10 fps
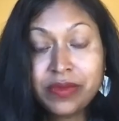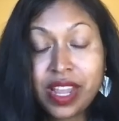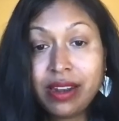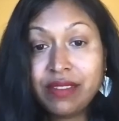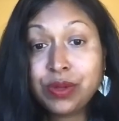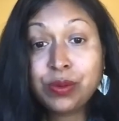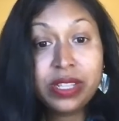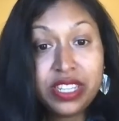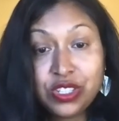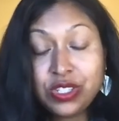And if the
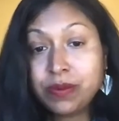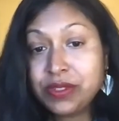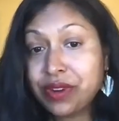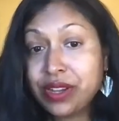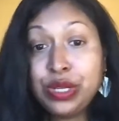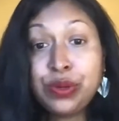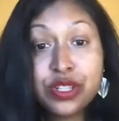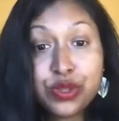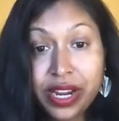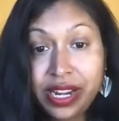relationships around you are
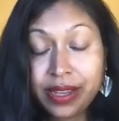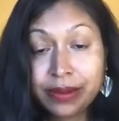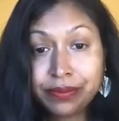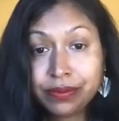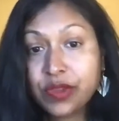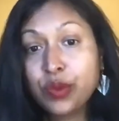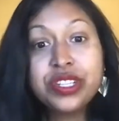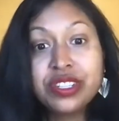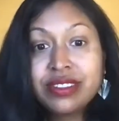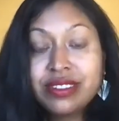draining,
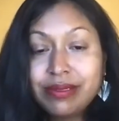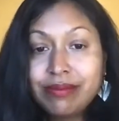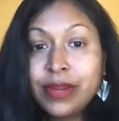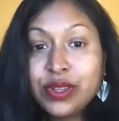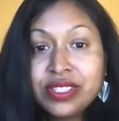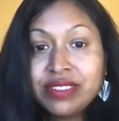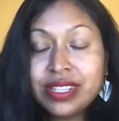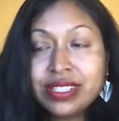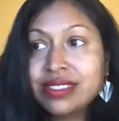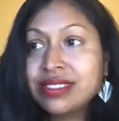which most of
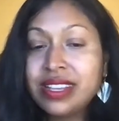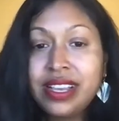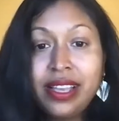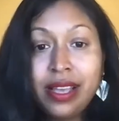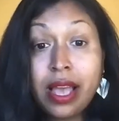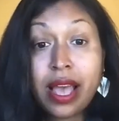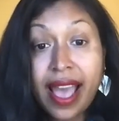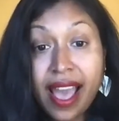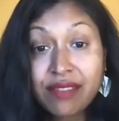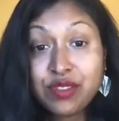us
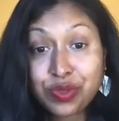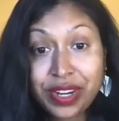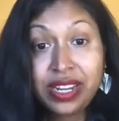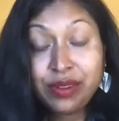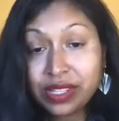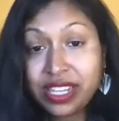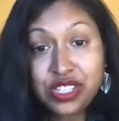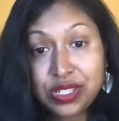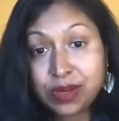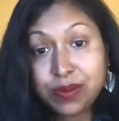have draining
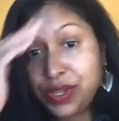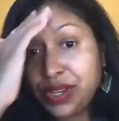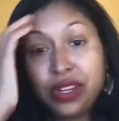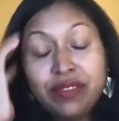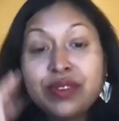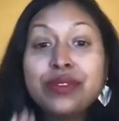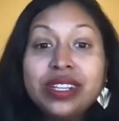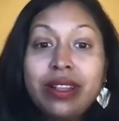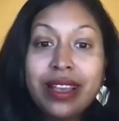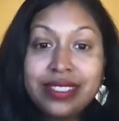relationships, we don't even
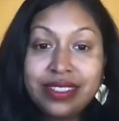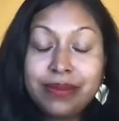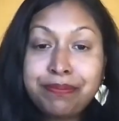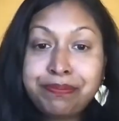realize it.